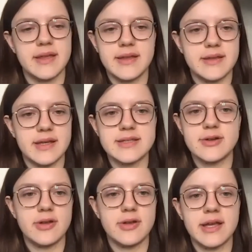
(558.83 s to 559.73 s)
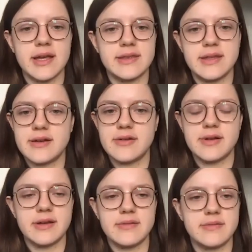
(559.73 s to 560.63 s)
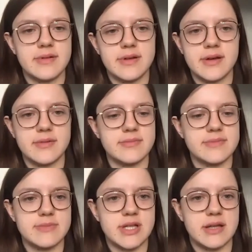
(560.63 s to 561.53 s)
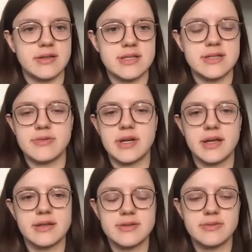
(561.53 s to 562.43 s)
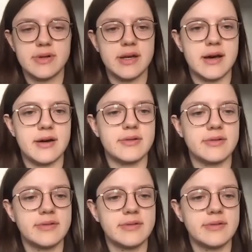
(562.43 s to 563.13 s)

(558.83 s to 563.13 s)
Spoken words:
things you're looking at there and some challenges you're running into right now?